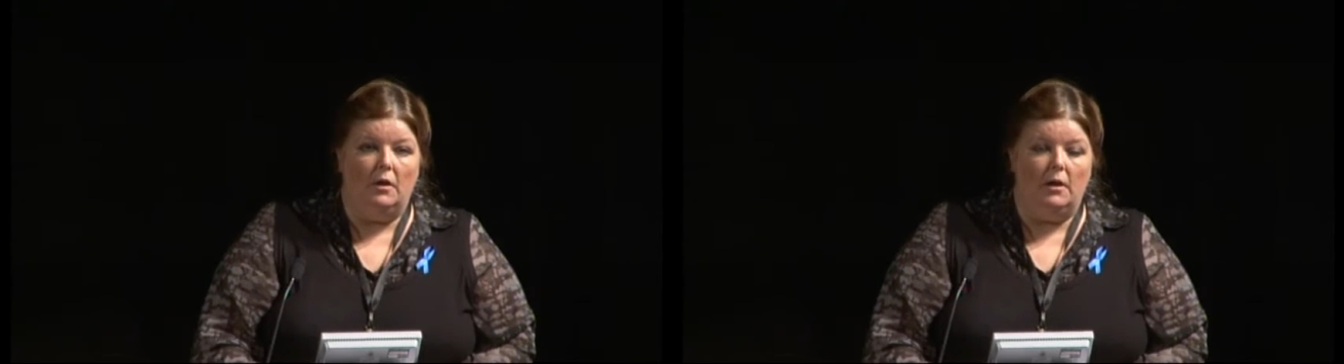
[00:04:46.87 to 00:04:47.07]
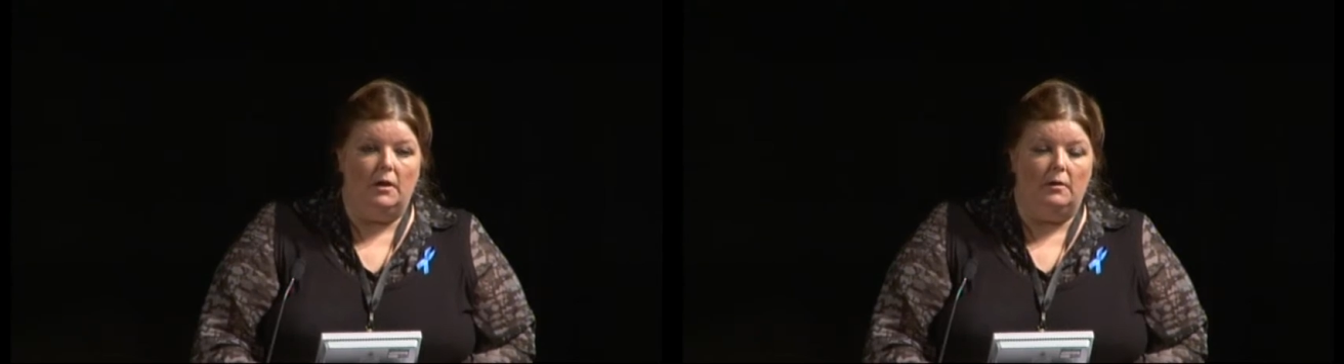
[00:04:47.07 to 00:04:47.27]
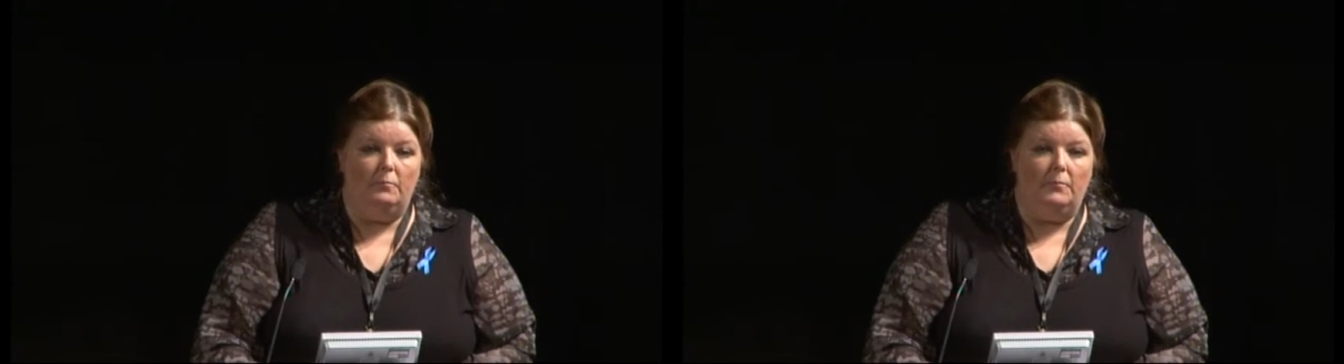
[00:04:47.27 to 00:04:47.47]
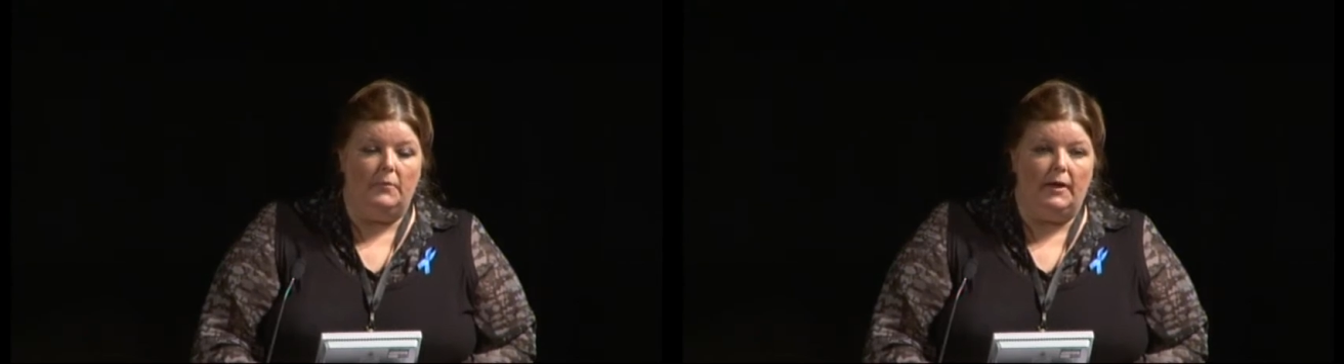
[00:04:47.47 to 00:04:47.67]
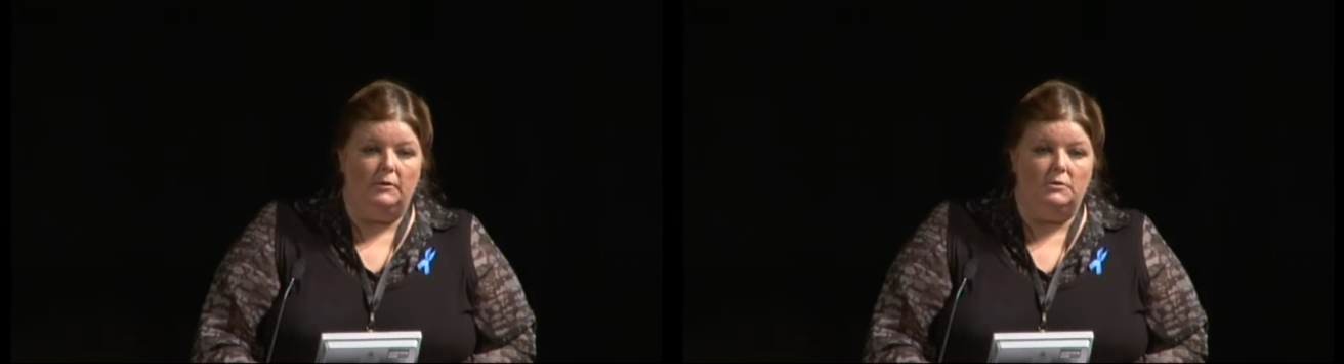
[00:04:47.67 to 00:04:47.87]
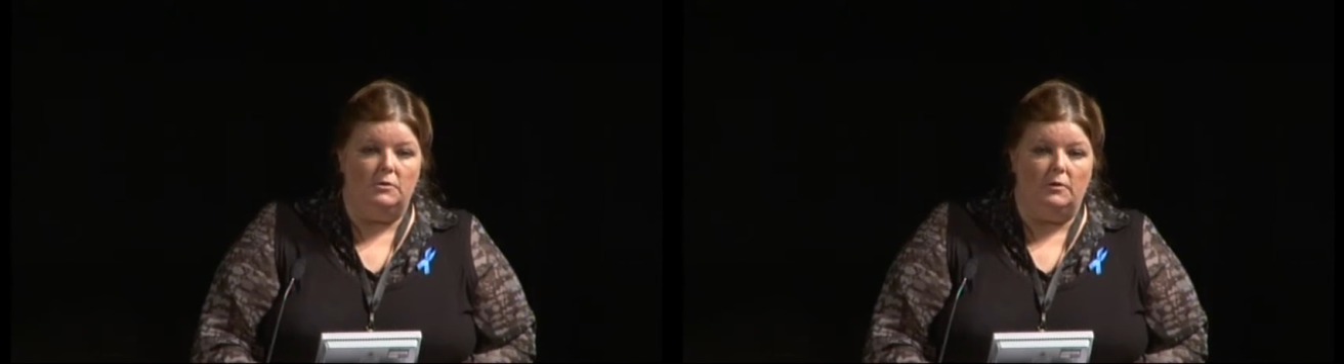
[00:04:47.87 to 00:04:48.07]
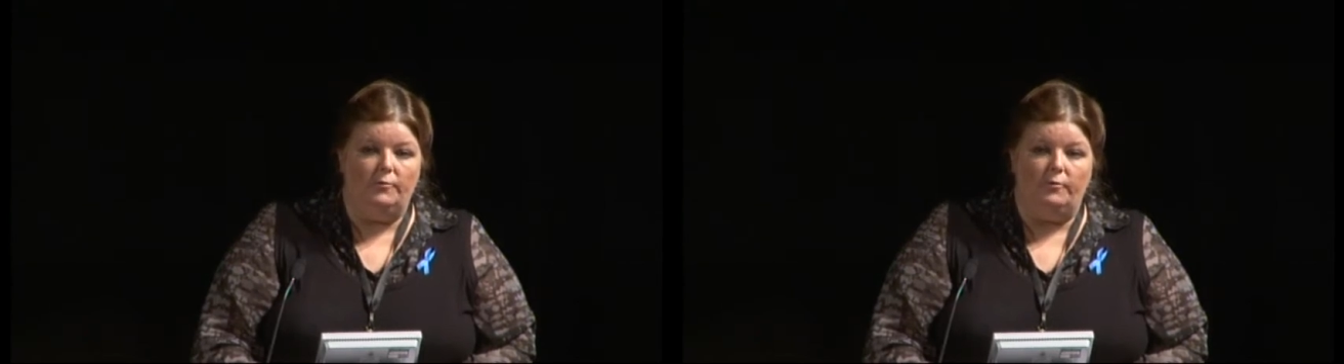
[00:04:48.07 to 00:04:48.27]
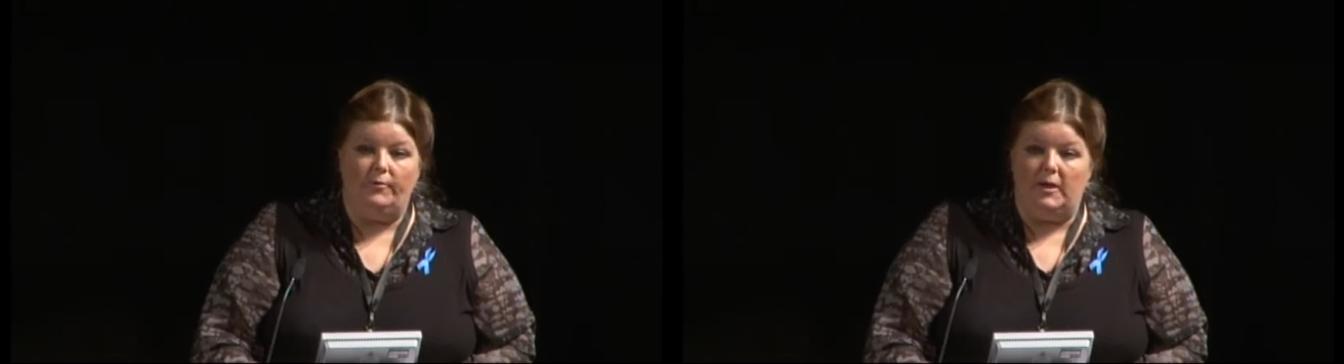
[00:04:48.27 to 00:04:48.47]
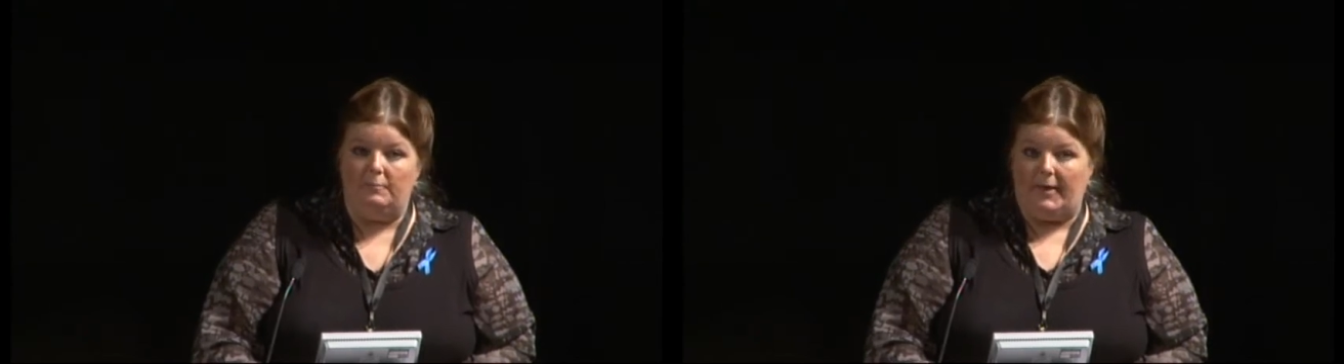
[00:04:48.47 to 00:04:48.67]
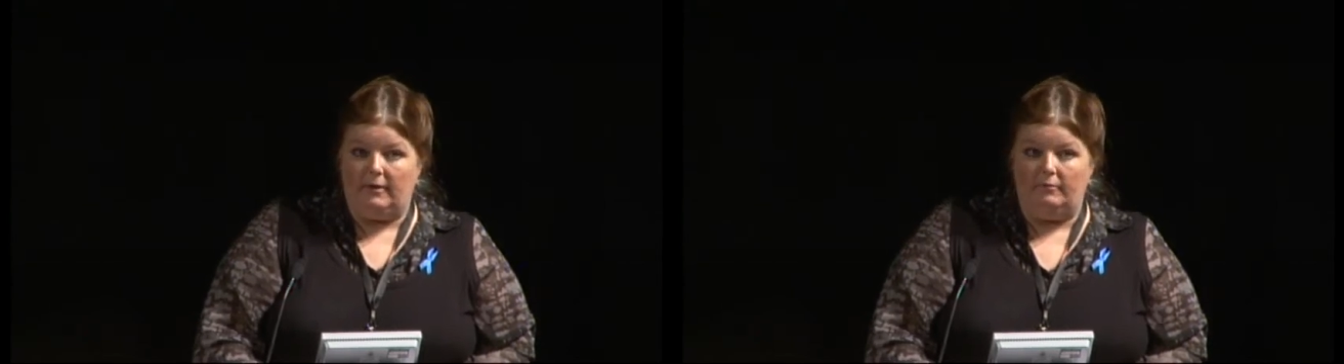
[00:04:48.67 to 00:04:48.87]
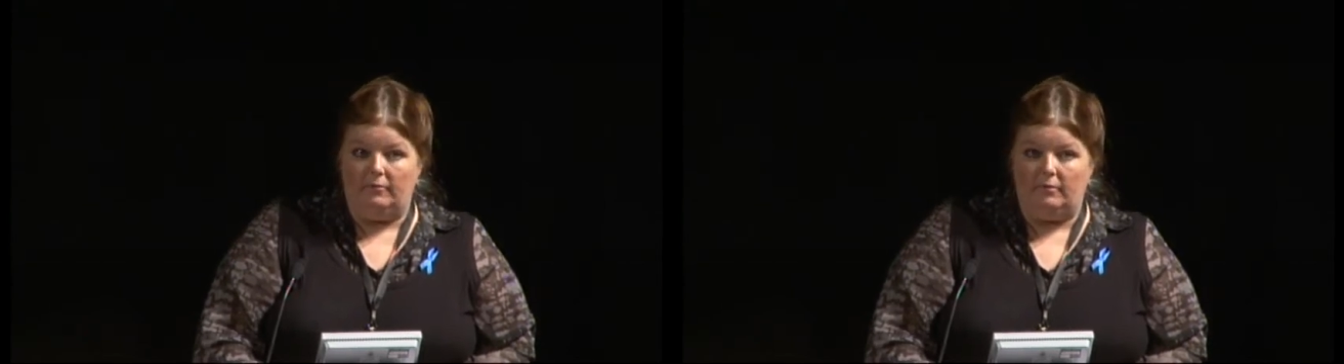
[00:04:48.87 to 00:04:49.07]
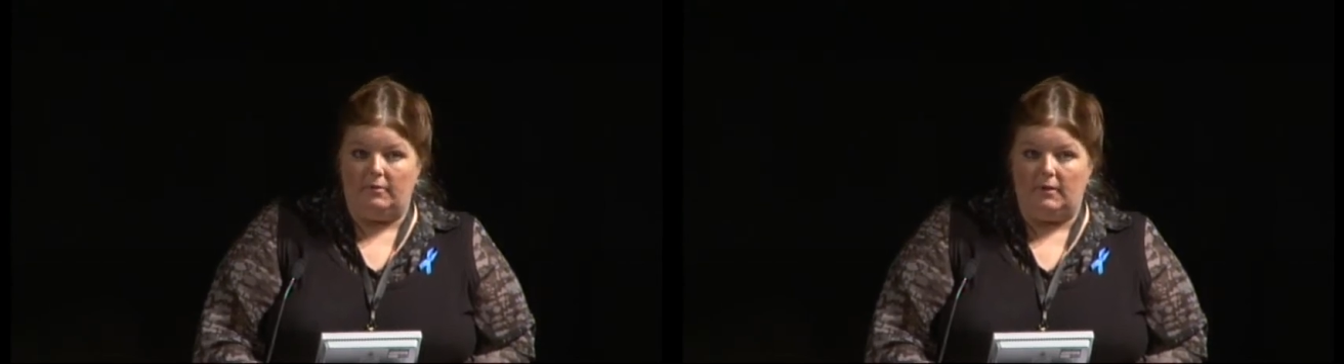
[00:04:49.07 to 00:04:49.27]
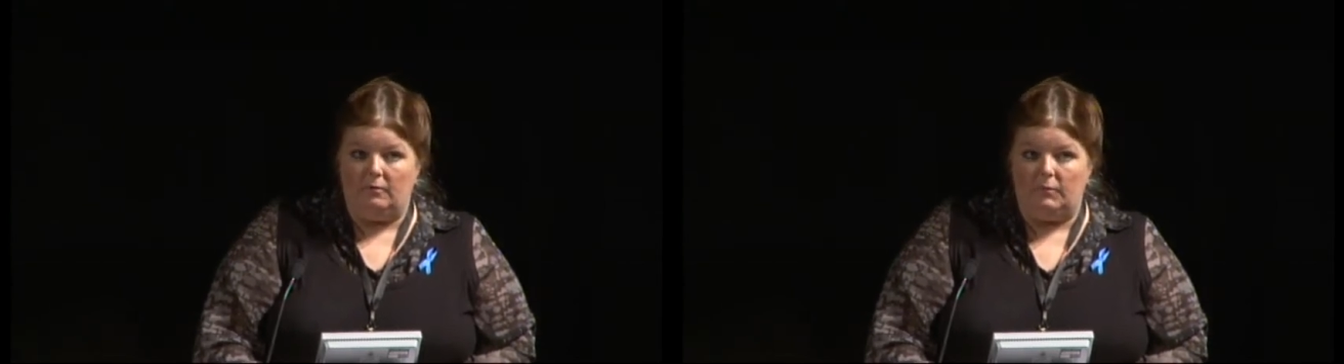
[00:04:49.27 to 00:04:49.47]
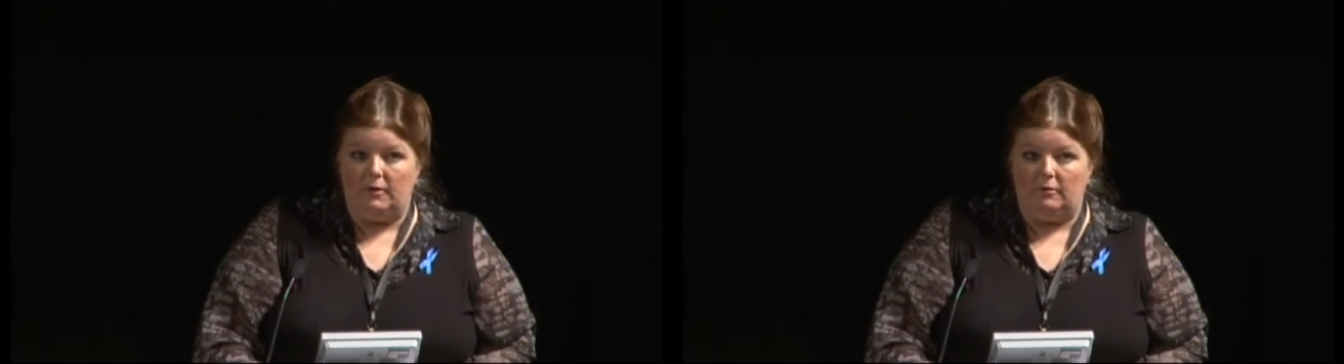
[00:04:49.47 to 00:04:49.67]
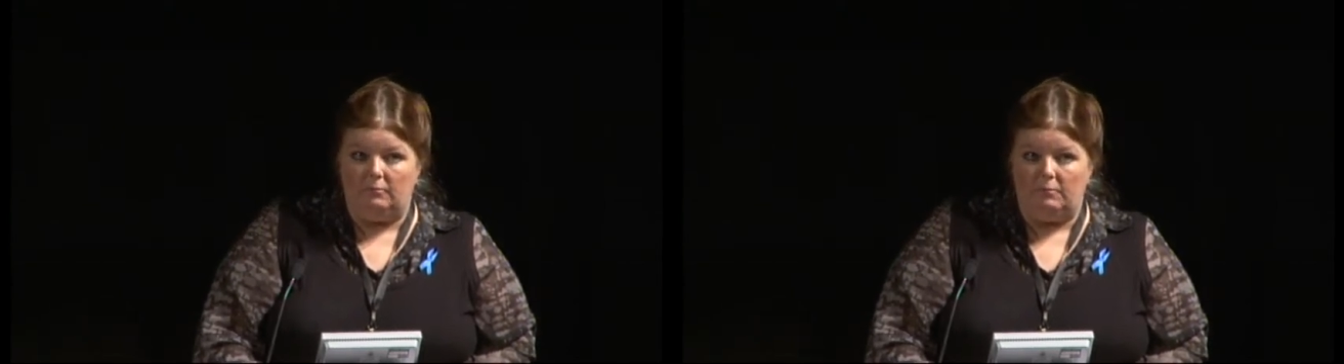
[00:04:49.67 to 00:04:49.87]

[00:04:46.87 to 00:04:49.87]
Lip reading: and look for feedback of the things we could